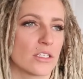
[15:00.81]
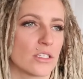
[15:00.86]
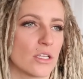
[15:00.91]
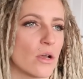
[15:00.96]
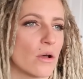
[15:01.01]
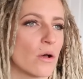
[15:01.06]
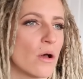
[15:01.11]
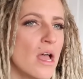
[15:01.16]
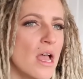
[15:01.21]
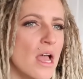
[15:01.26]

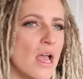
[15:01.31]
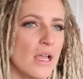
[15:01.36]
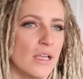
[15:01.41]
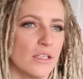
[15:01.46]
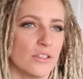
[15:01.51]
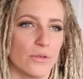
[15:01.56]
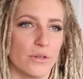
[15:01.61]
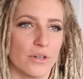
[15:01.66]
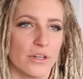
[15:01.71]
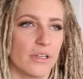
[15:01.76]
So
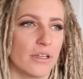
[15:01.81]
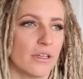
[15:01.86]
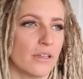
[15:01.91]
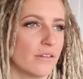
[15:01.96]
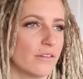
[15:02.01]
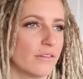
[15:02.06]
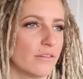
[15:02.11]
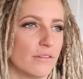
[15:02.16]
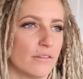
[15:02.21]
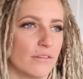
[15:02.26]
sort
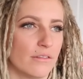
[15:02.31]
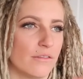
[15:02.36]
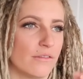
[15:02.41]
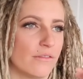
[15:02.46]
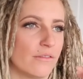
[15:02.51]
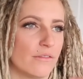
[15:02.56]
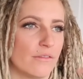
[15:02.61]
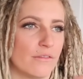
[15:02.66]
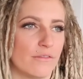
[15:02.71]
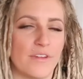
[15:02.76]
of
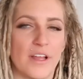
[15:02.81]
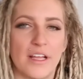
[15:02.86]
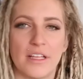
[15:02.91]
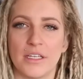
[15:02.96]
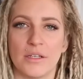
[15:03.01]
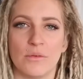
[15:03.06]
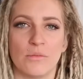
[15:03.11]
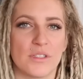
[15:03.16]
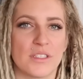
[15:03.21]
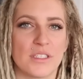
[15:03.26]

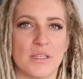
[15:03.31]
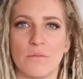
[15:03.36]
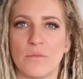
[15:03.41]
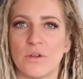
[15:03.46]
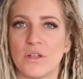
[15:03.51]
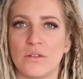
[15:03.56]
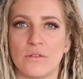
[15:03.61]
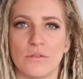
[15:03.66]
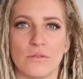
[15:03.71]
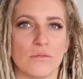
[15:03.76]
fell in with
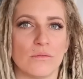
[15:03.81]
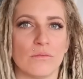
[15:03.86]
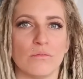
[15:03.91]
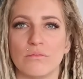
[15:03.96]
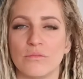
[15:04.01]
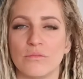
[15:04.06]
someone who